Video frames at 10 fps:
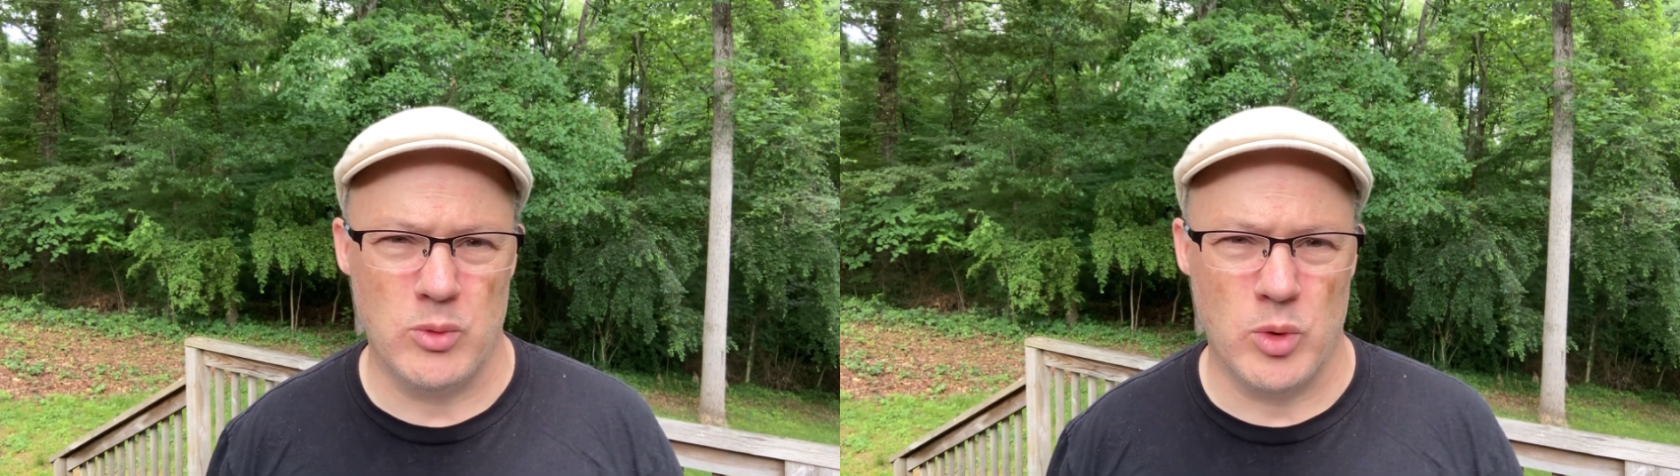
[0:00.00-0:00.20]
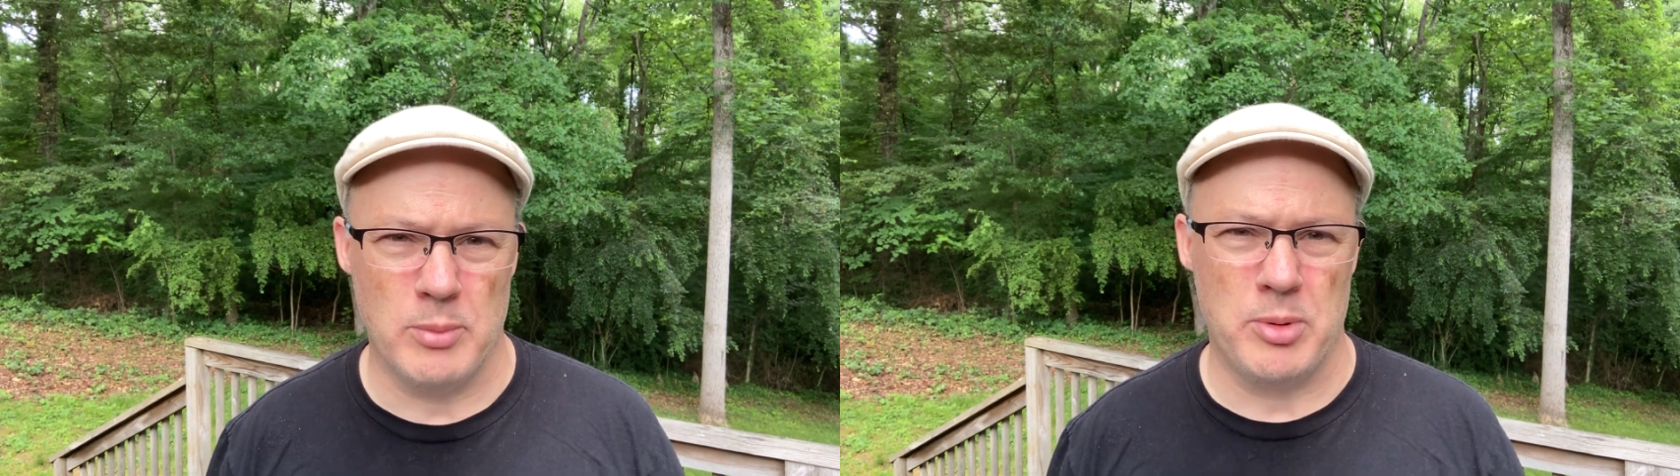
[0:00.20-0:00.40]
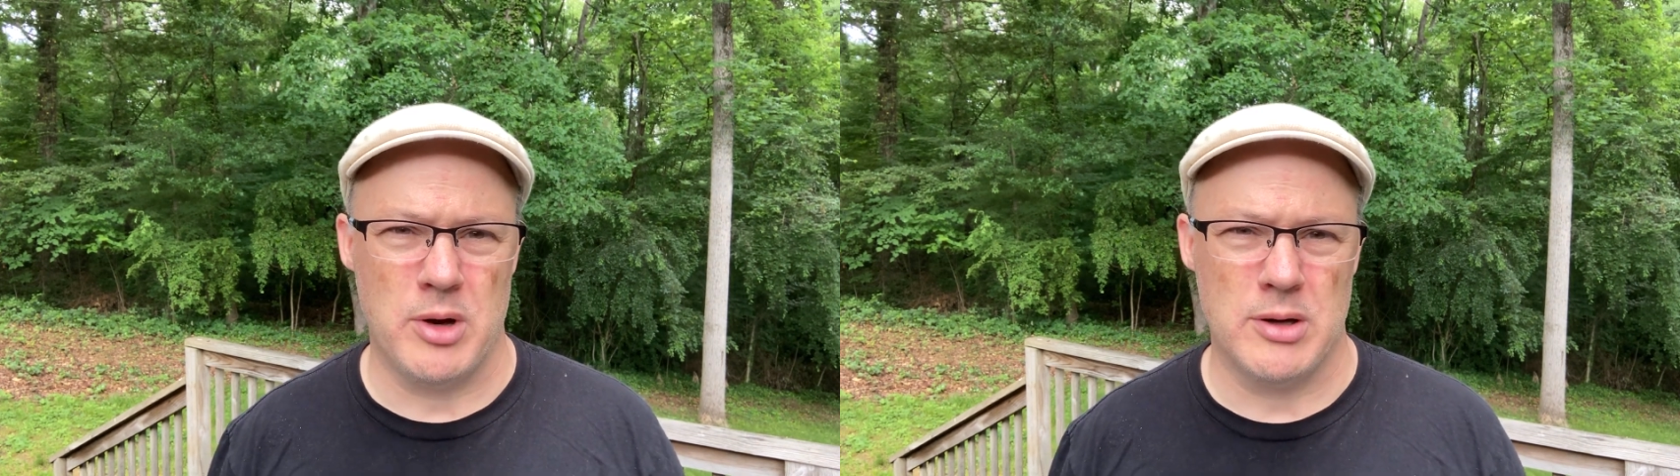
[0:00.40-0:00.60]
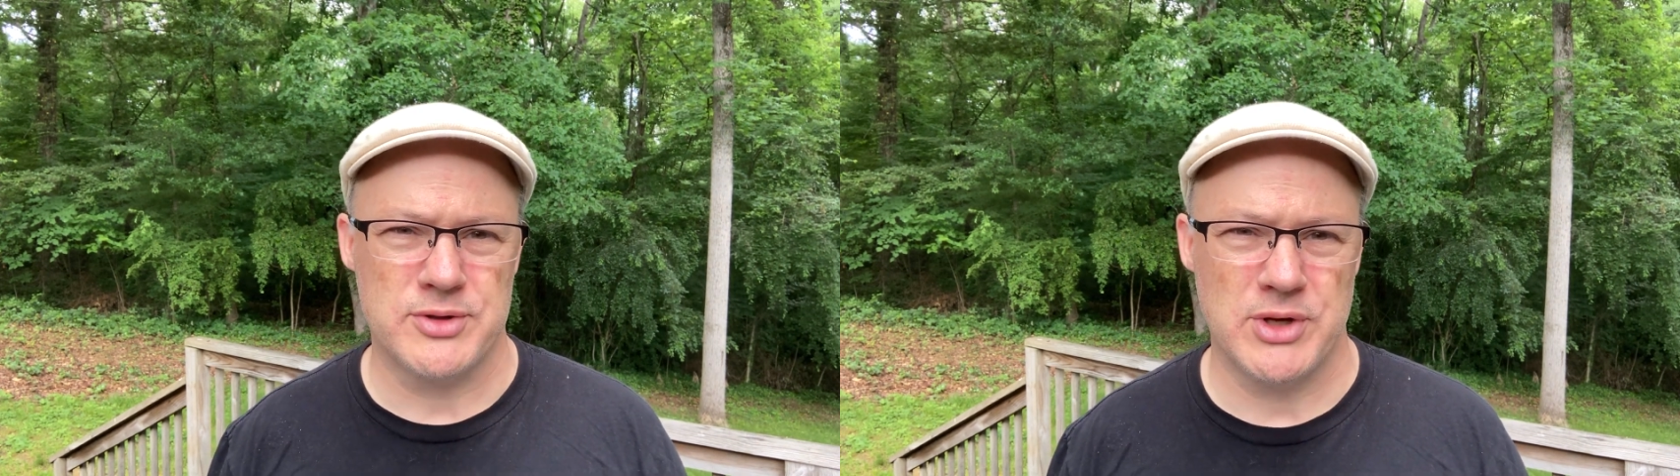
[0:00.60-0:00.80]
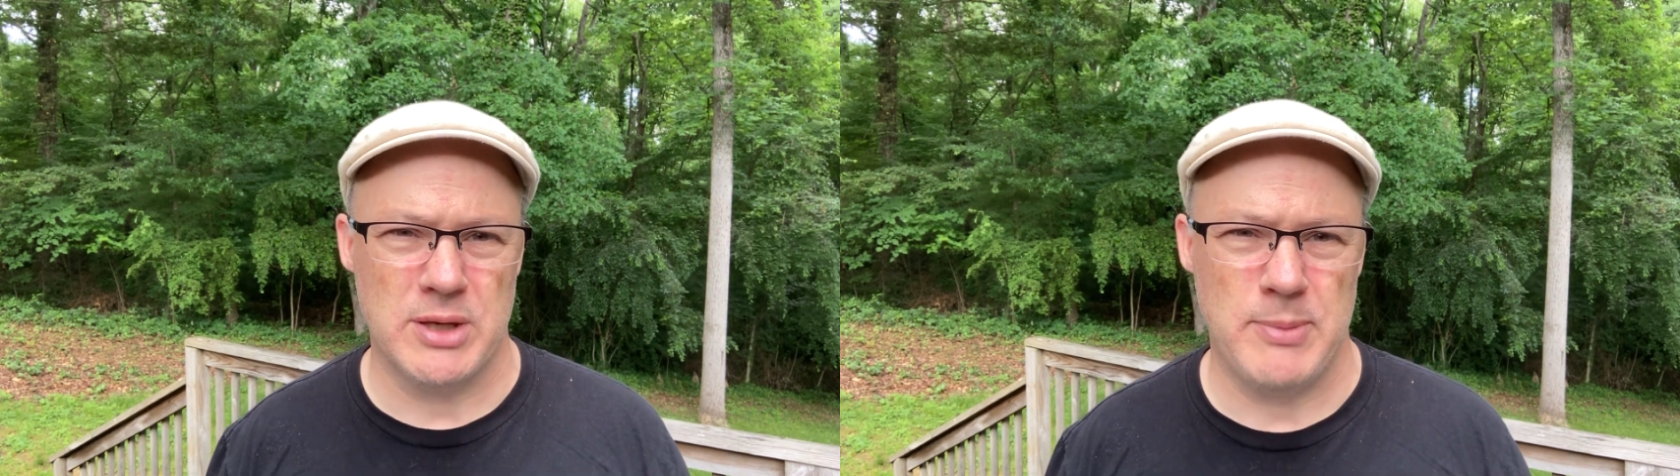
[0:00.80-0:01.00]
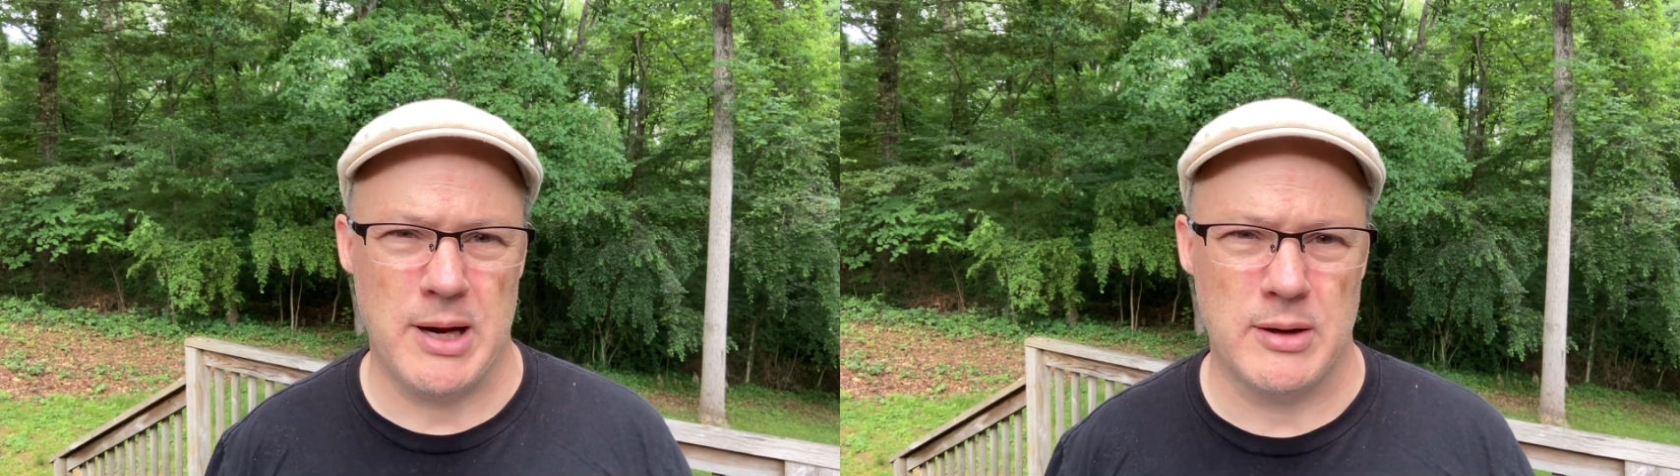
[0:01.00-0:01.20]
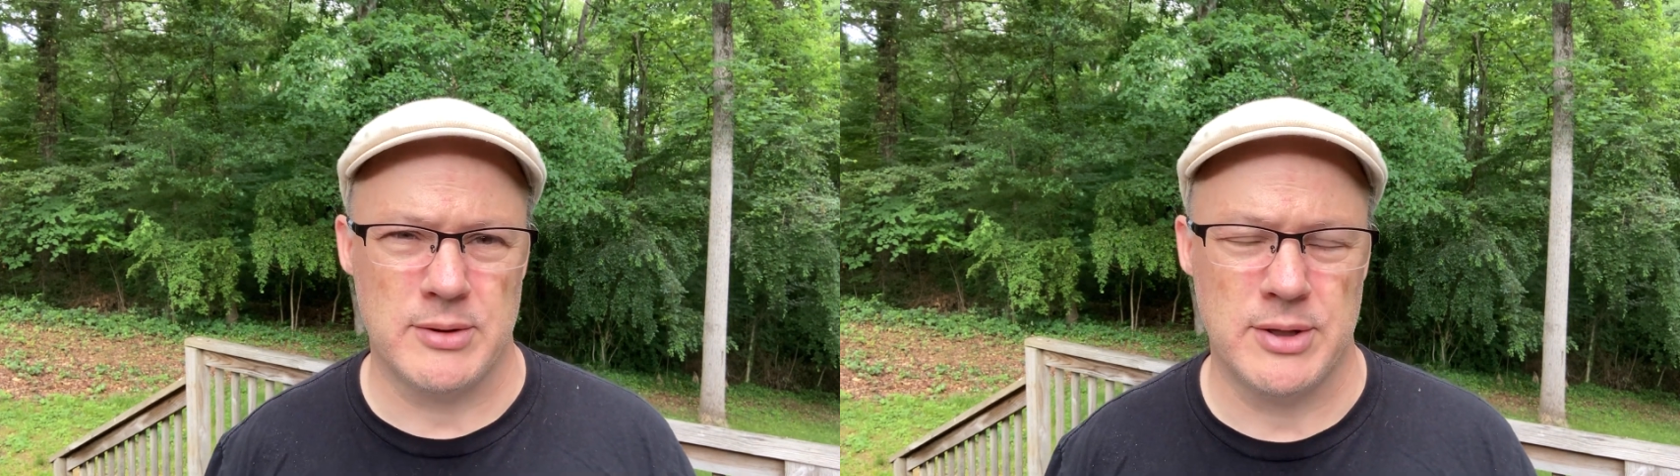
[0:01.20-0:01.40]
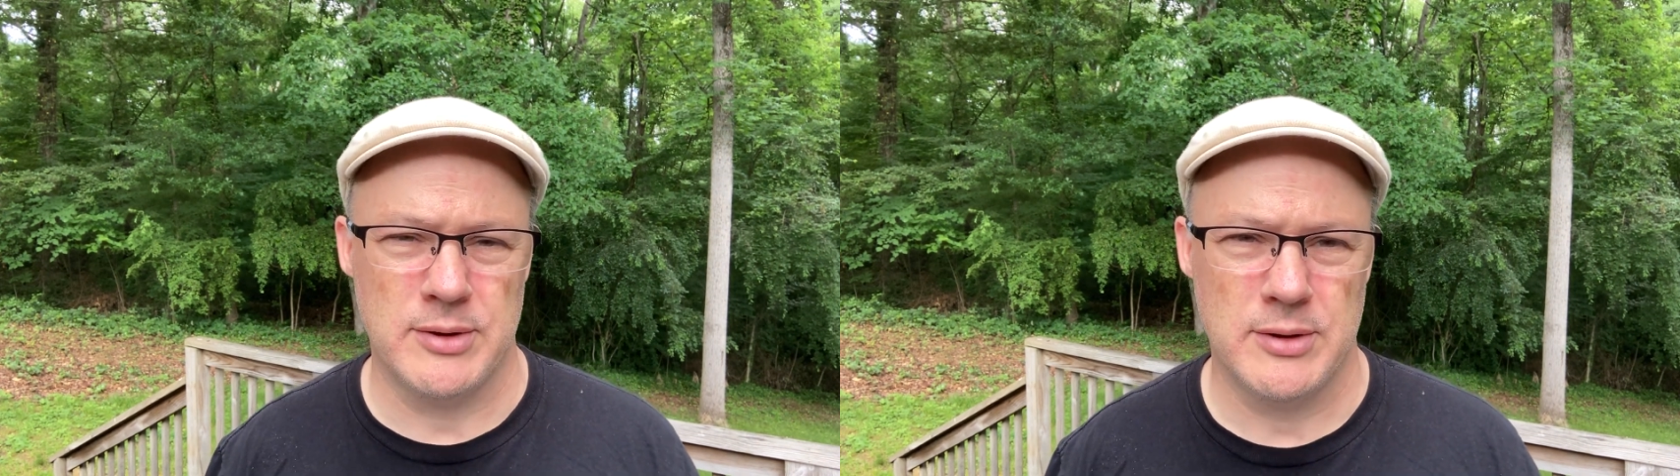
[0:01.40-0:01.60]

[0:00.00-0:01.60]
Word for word: what Paul said about